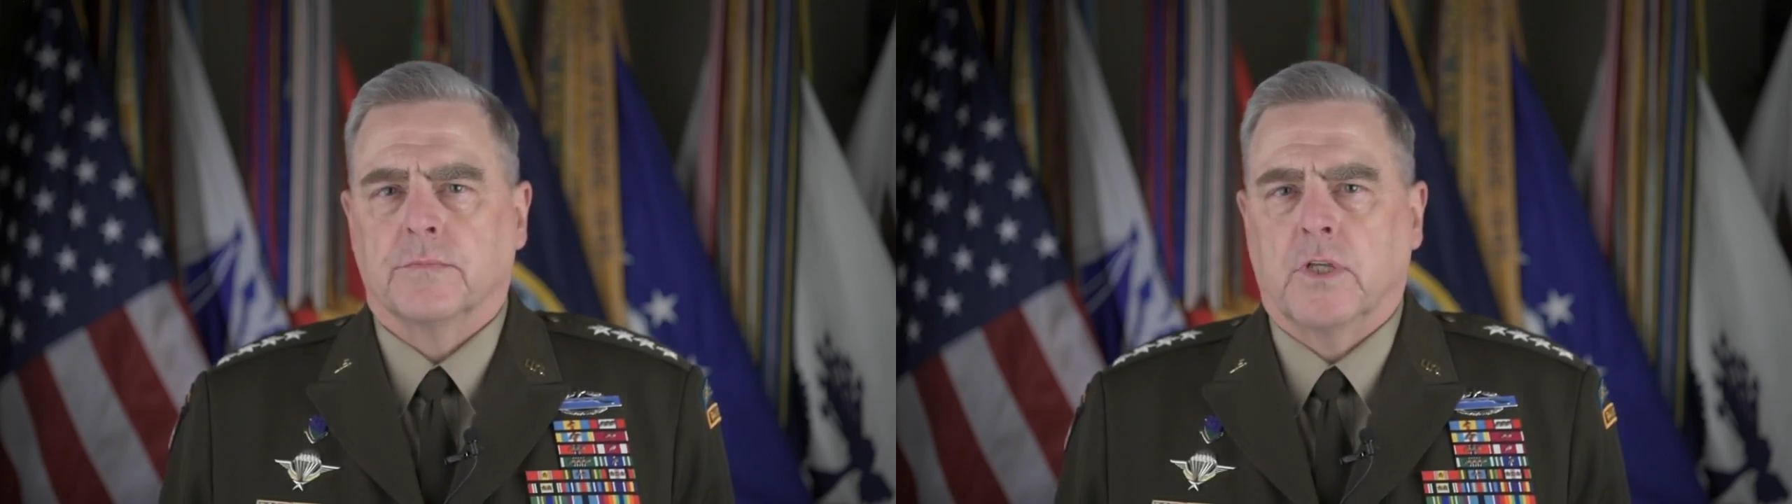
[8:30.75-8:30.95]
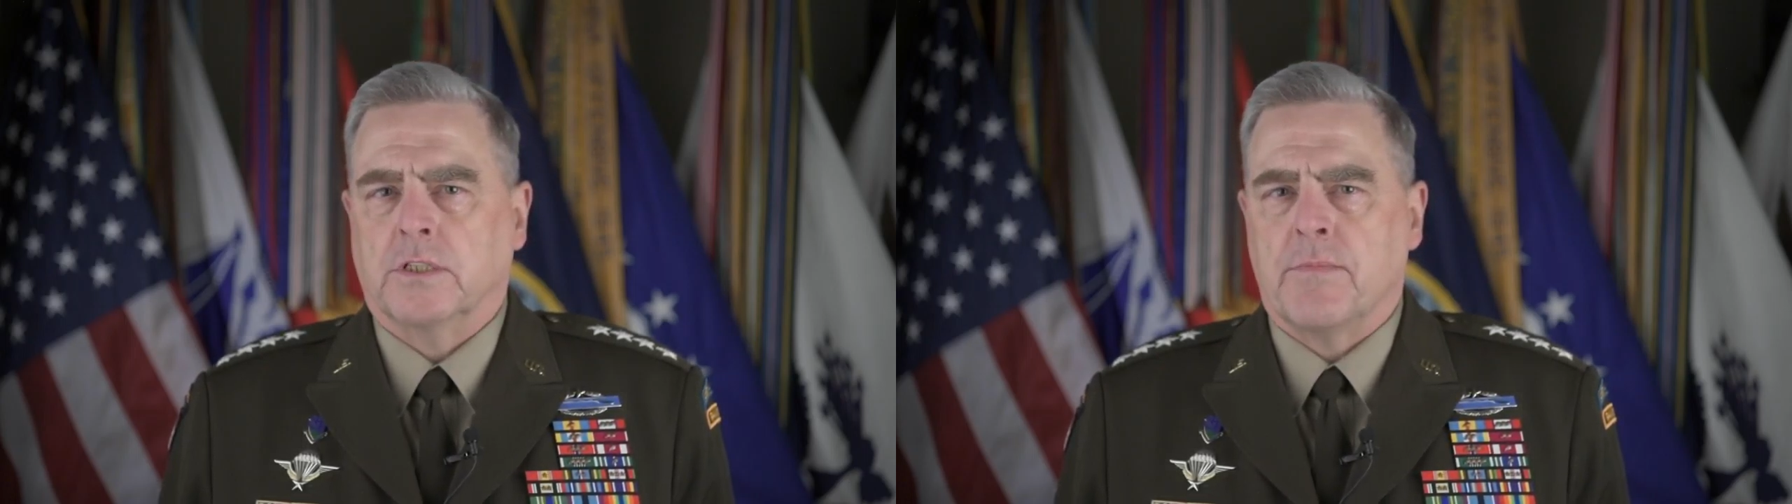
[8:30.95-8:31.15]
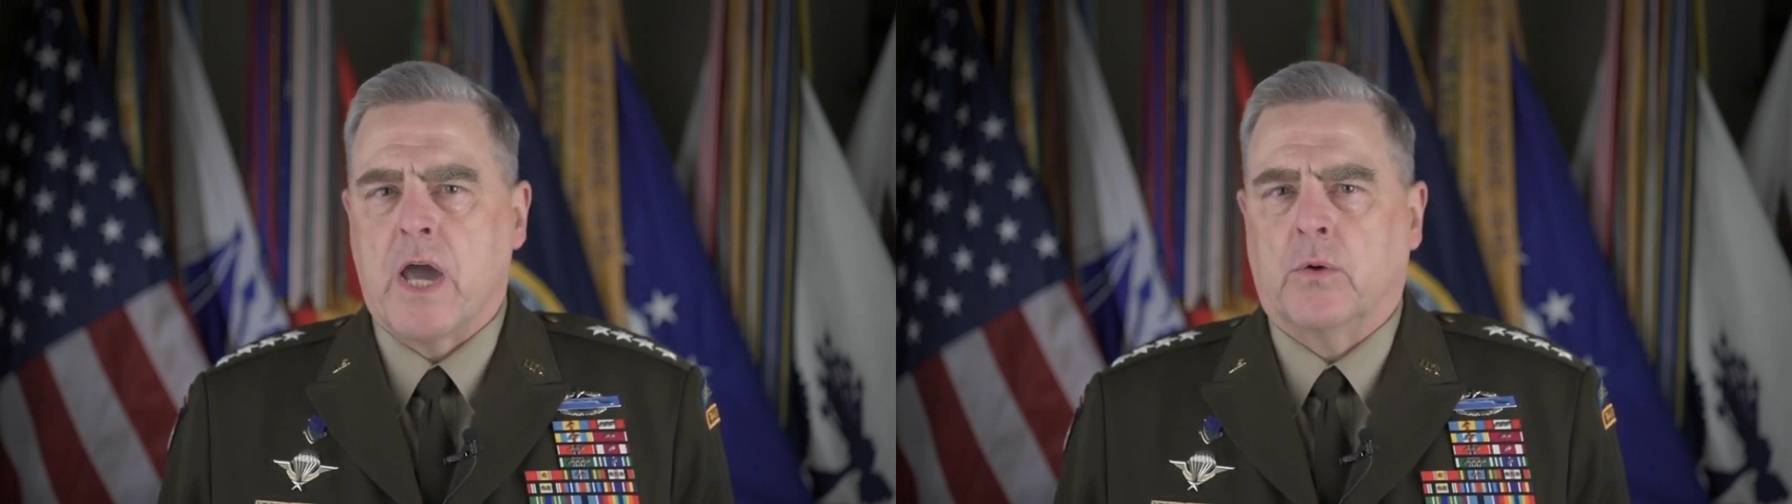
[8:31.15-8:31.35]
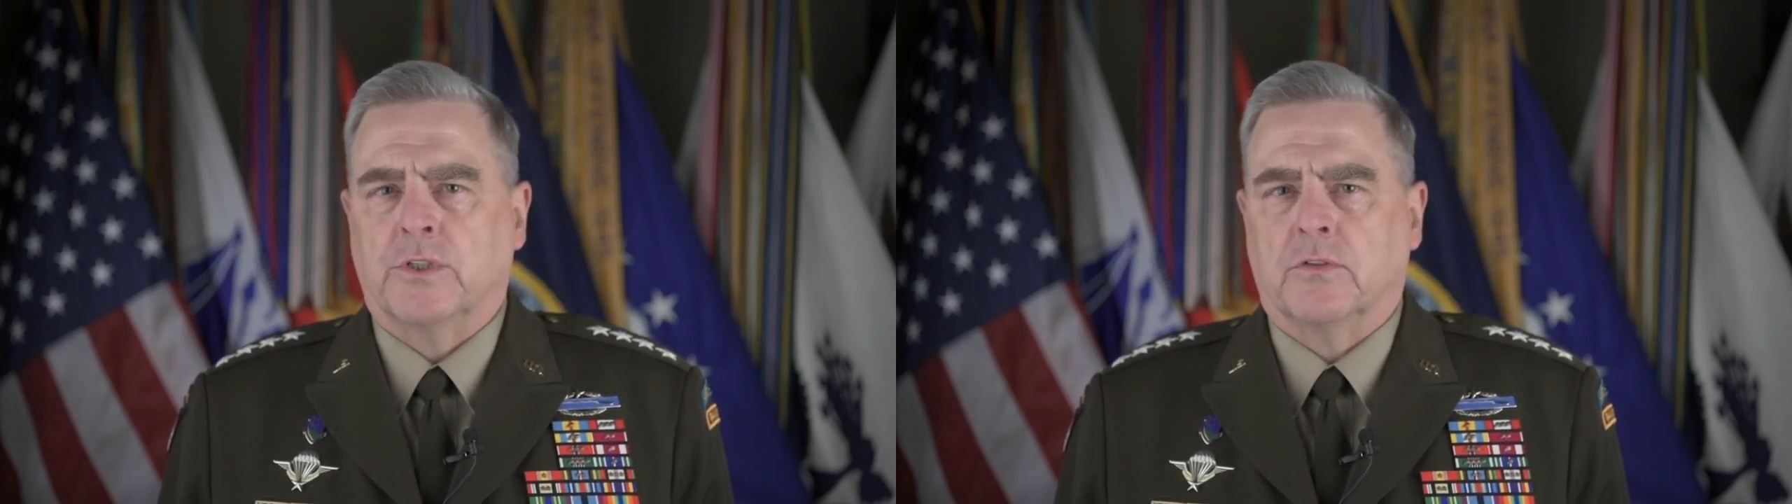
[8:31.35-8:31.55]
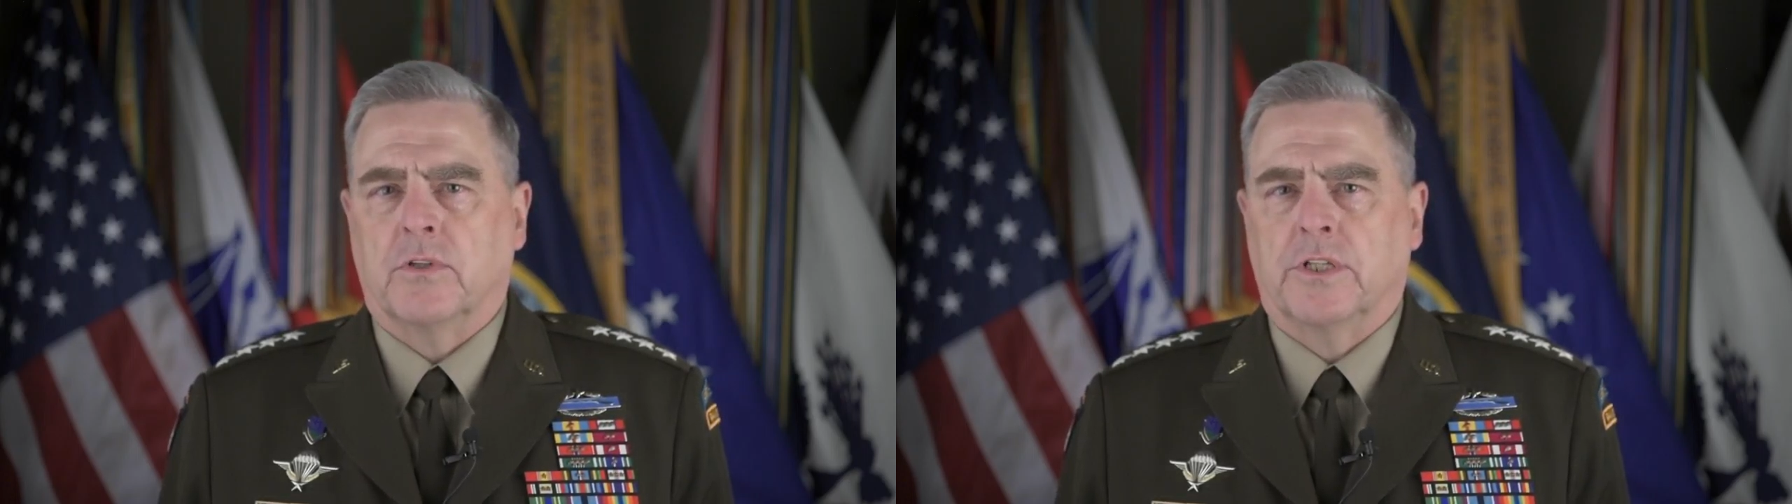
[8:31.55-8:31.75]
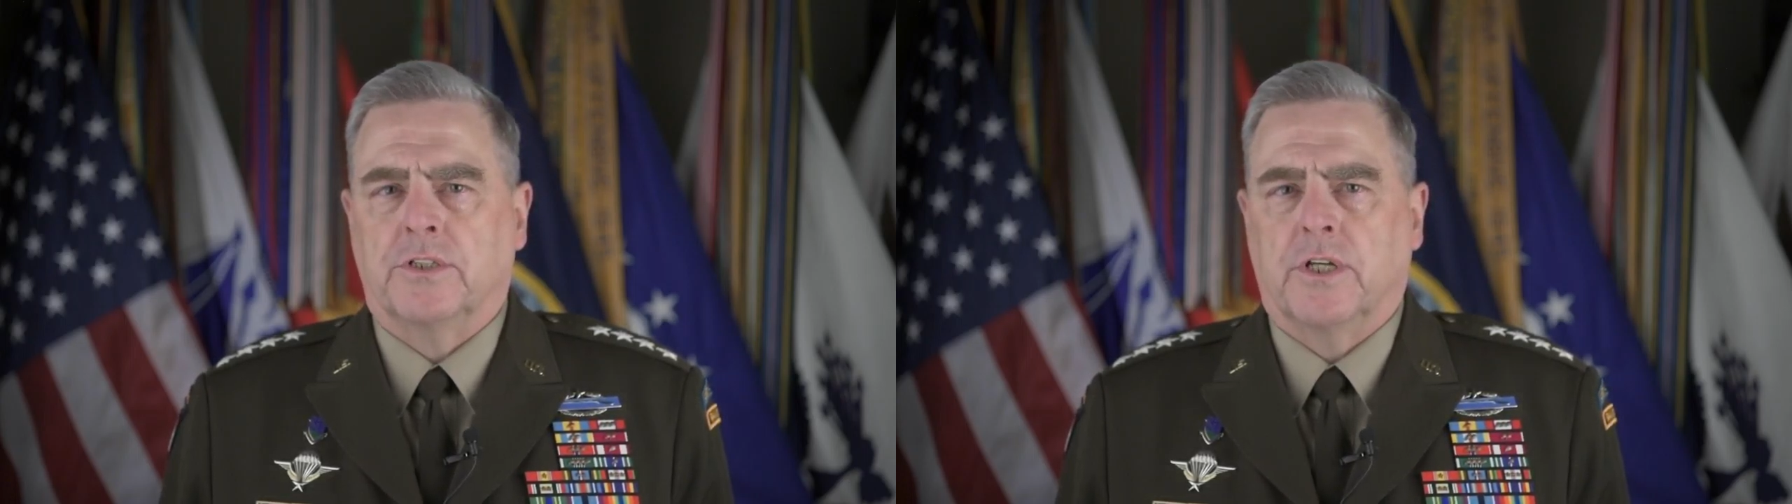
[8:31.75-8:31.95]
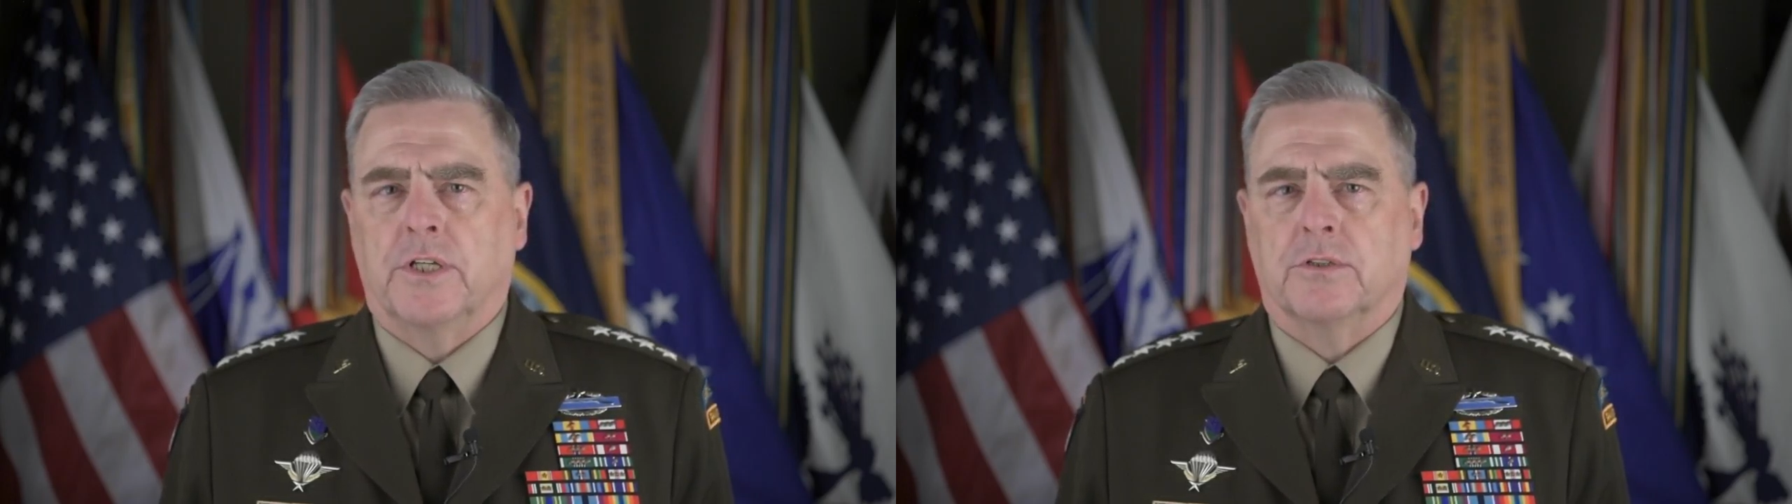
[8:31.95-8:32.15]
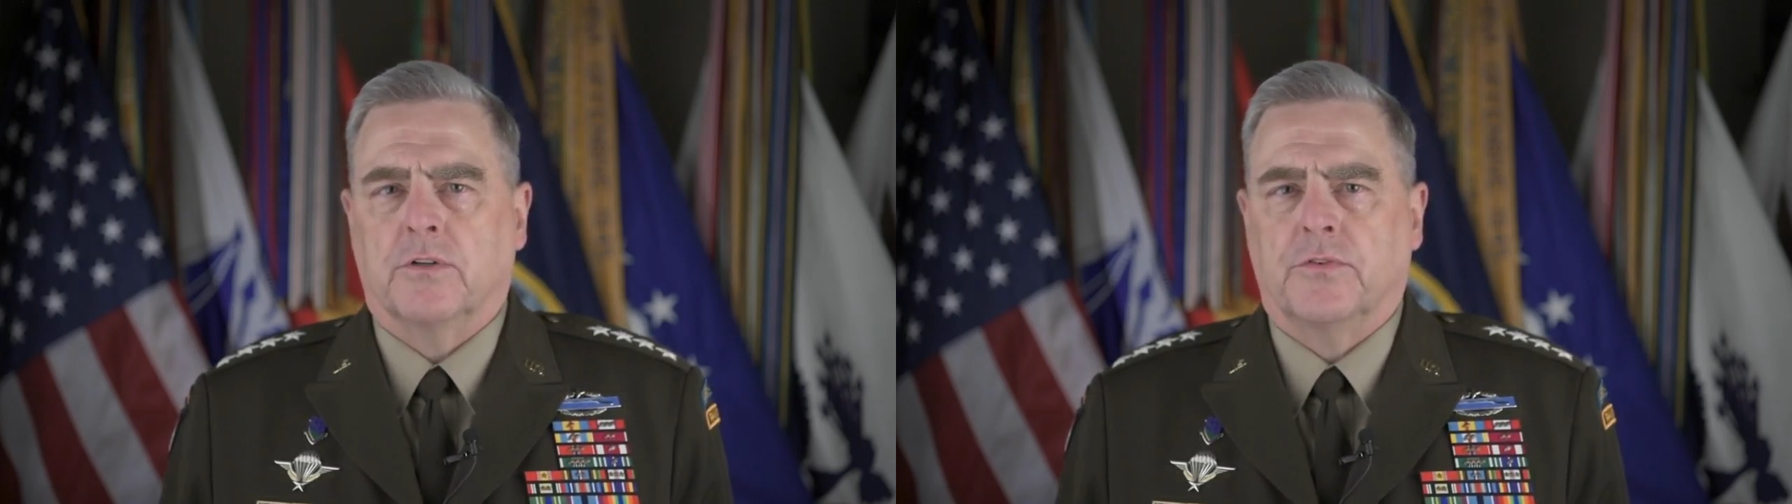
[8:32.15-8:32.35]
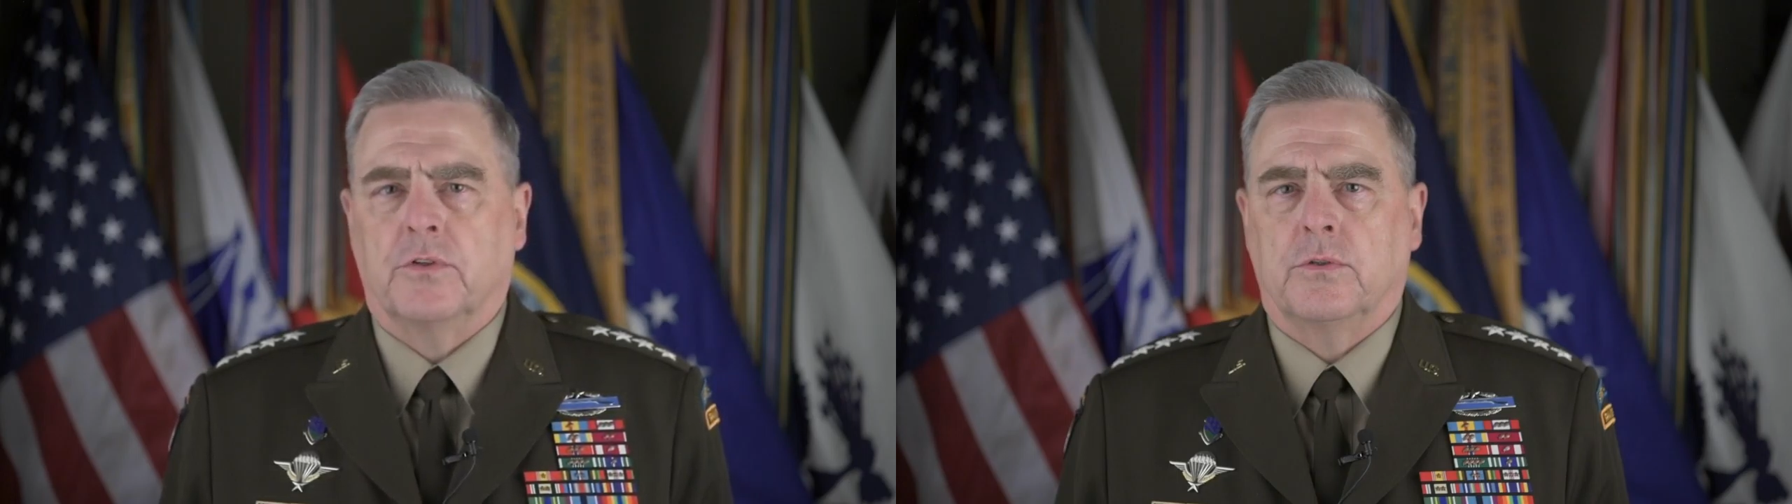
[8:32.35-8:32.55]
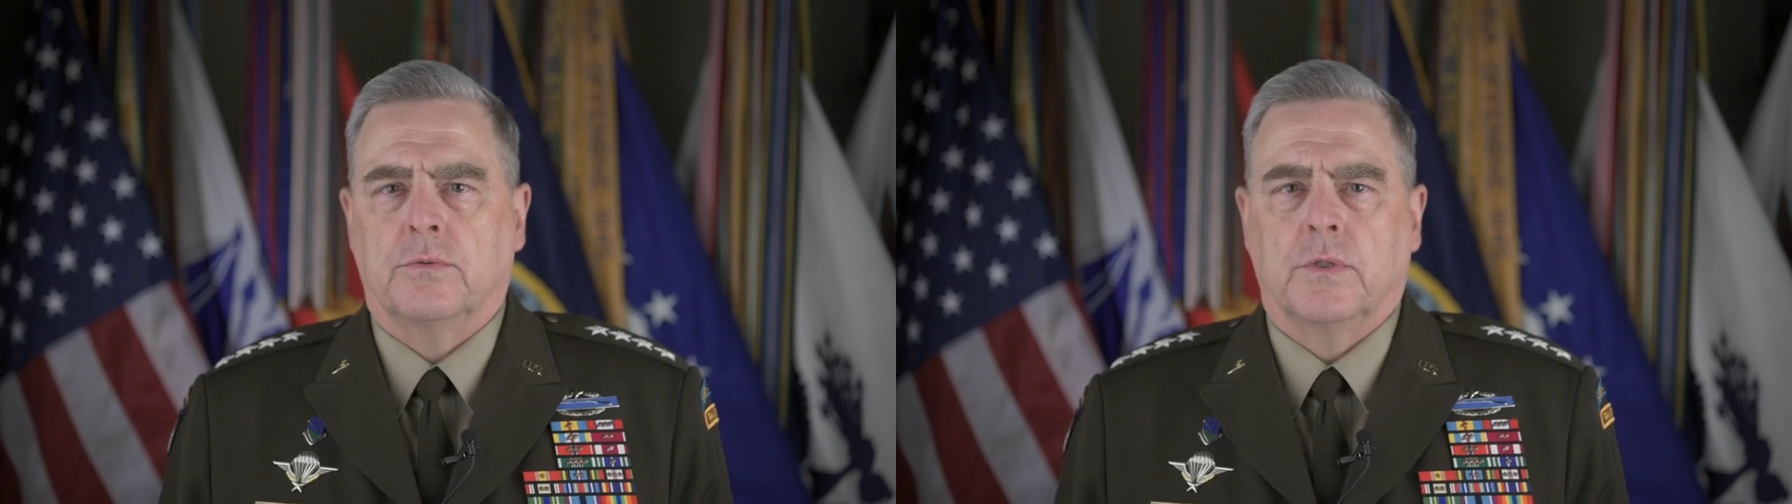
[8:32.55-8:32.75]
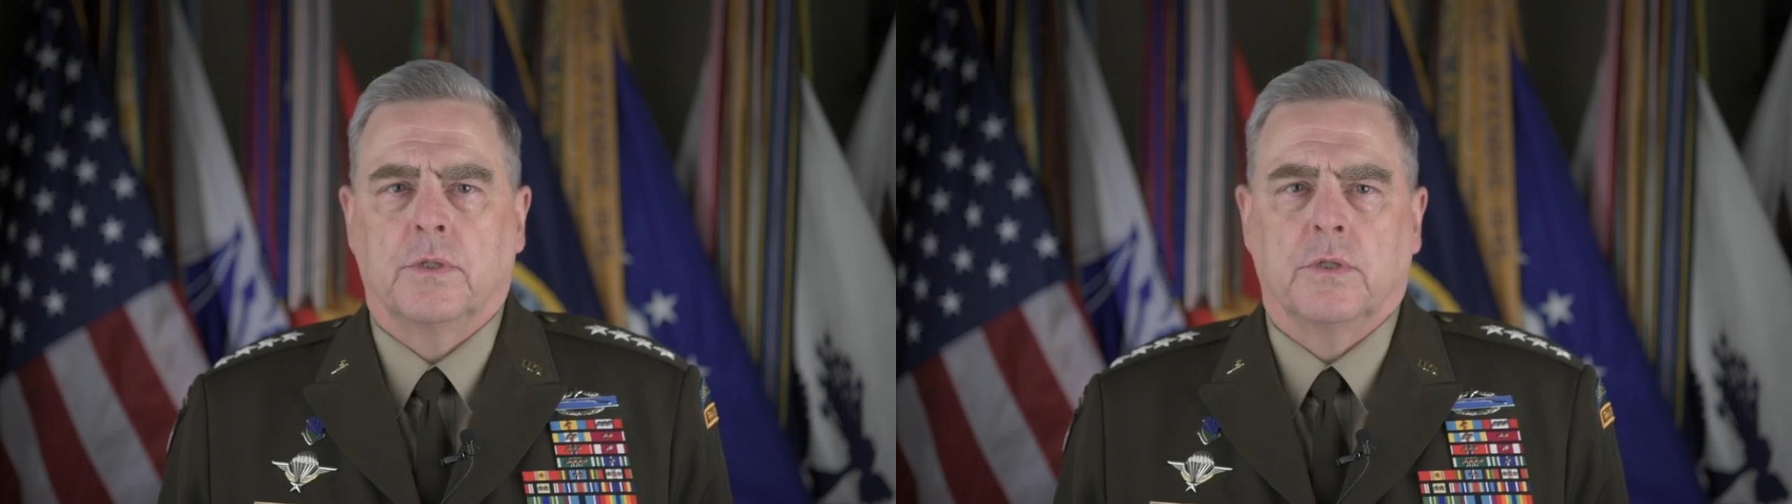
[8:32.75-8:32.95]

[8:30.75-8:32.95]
doesn't matter what your religion is or if you